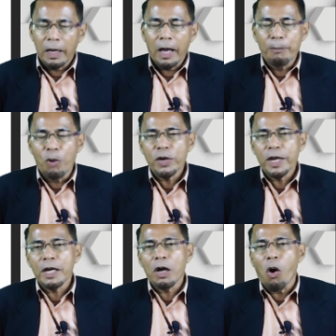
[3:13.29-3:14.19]

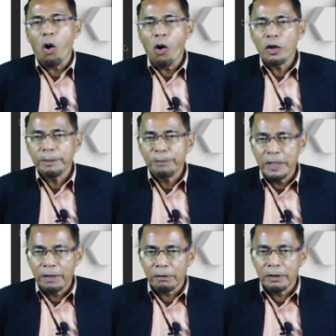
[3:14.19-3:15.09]
ammonia, all the
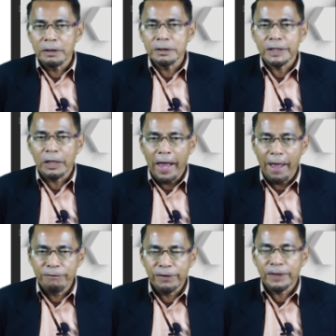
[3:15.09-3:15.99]
minerals and
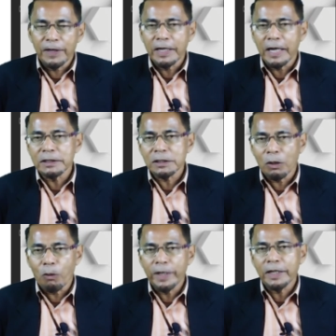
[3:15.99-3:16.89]
everything that is
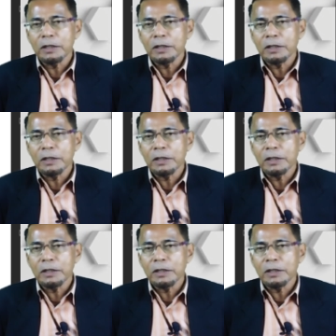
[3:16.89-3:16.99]
required.